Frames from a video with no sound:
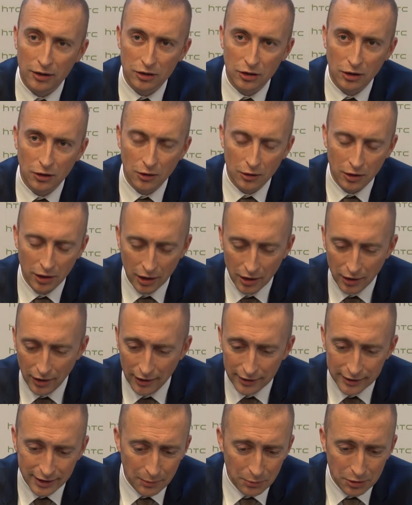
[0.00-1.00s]
So
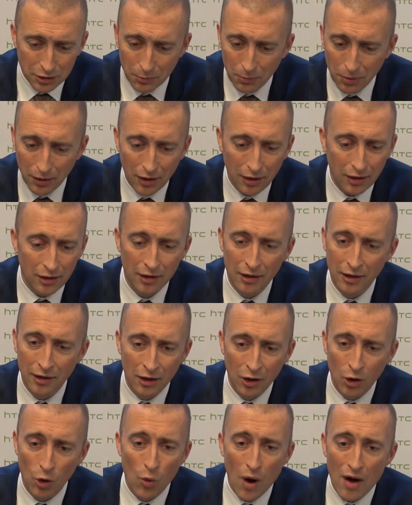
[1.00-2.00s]
it seems to be
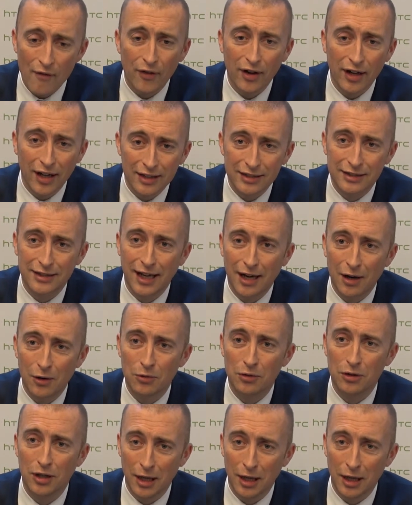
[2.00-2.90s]
whoever gets down